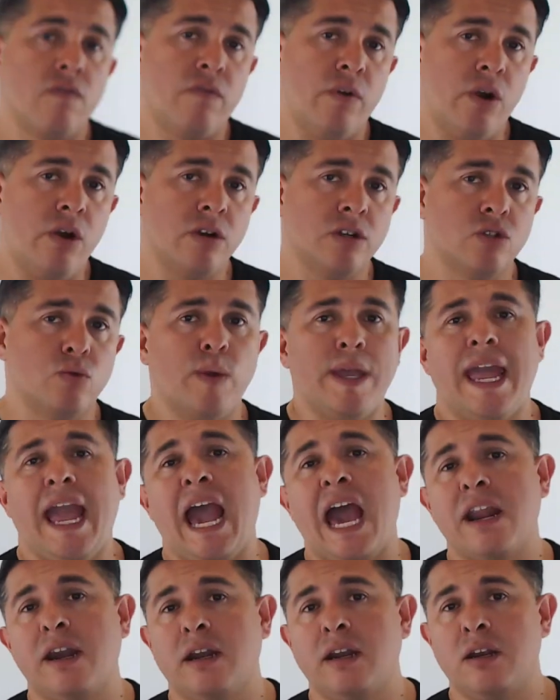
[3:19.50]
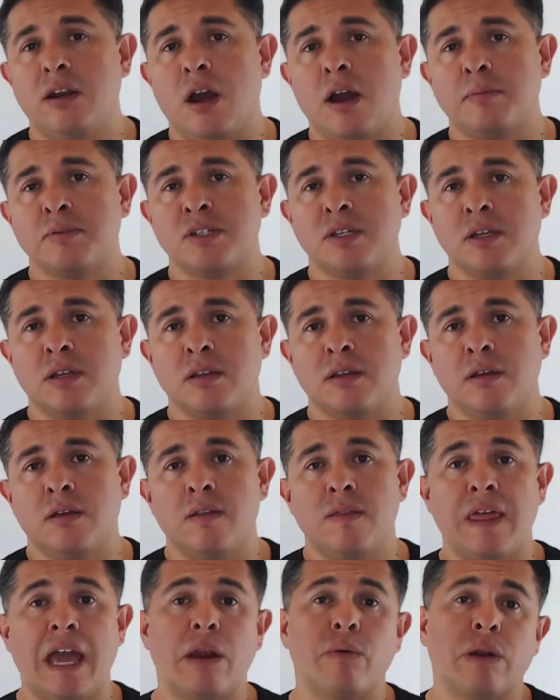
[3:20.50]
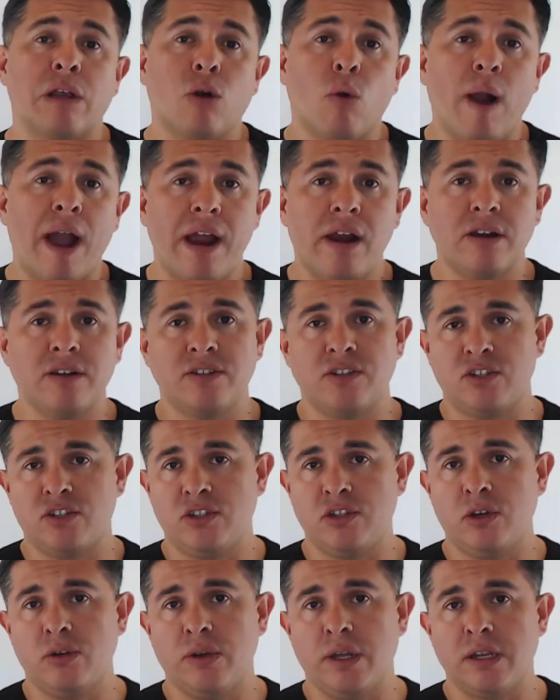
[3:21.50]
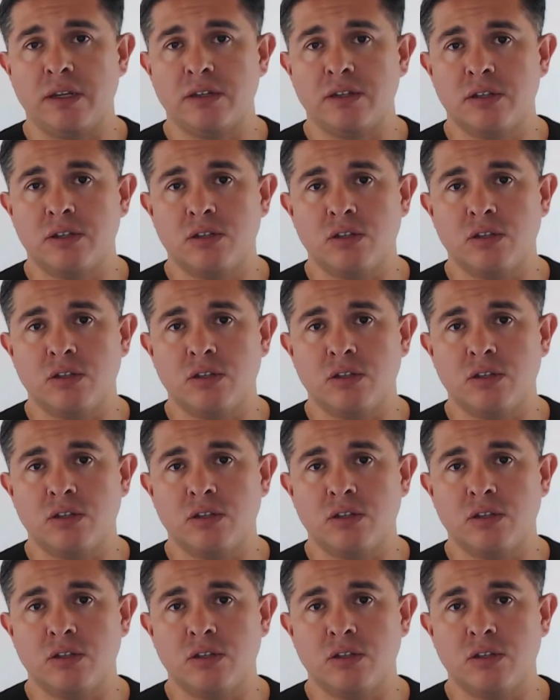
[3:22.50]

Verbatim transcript: First, we added an option that requires a student